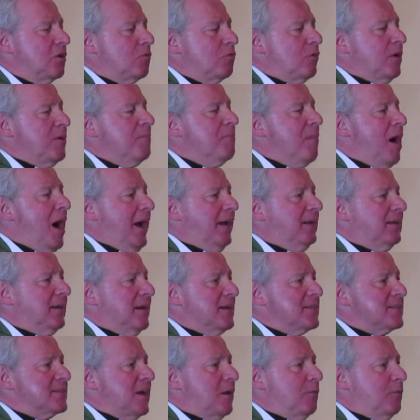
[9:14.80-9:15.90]
Remind
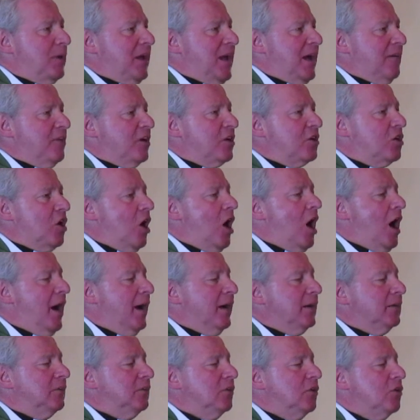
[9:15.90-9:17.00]
us that we have a
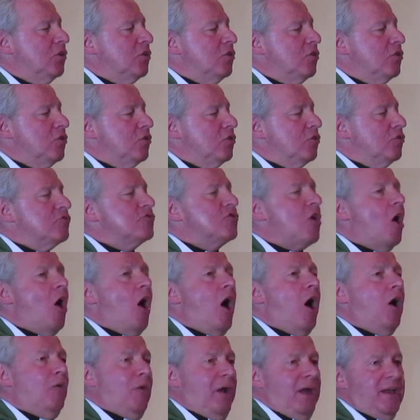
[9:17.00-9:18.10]
God who's
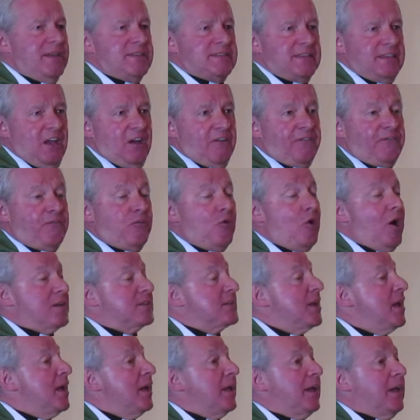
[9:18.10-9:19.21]
always there for
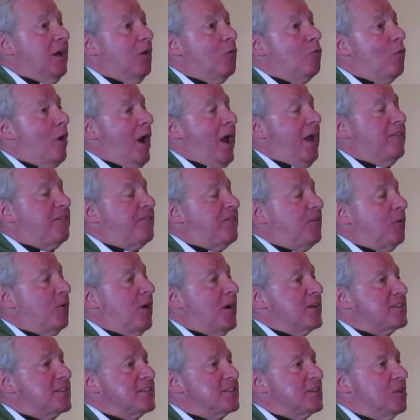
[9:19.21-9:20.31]
us. He'll wait for
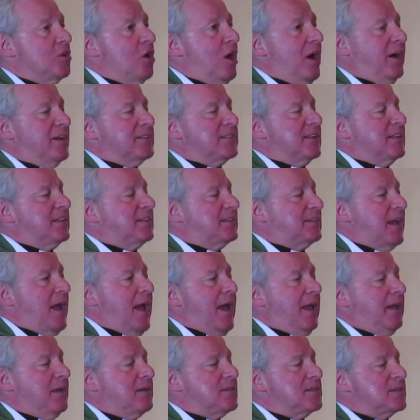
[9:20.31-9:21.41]
us as long as it
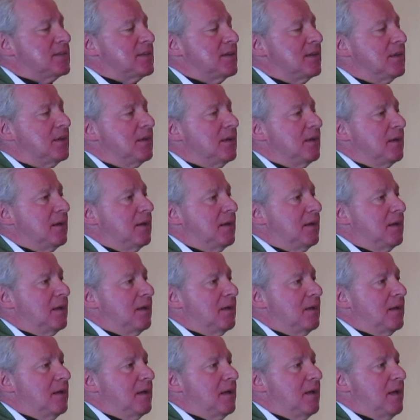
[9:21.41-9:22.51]
takes.
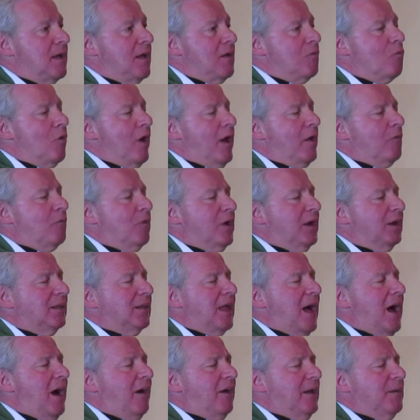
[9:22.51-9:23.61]
And when we
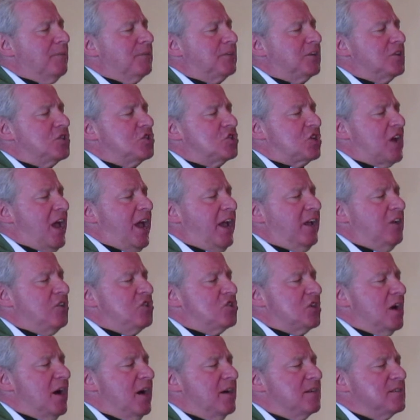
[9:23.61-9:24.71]
allow him to
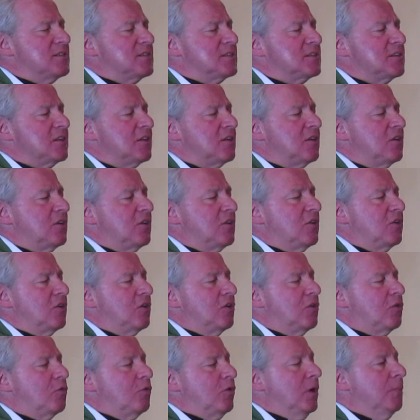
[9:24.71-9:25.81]
change us,
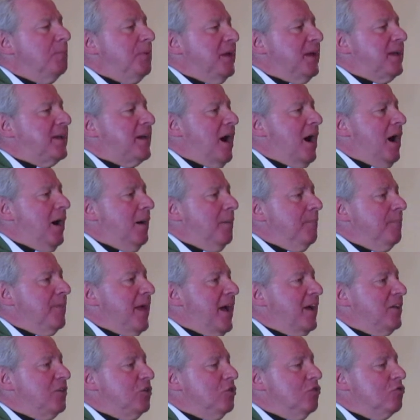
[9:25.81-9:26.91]
we'll become
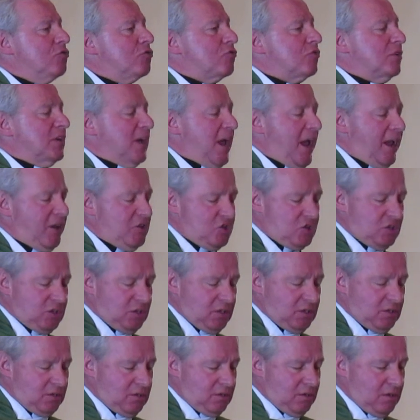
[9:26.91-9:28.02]
that new
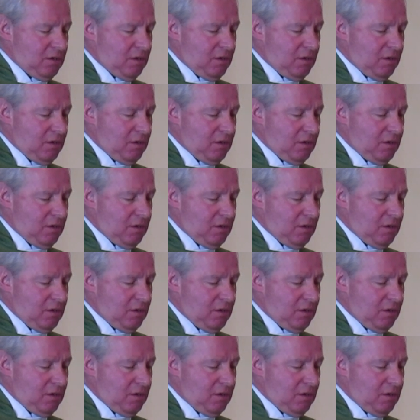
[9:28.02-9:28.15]
creation.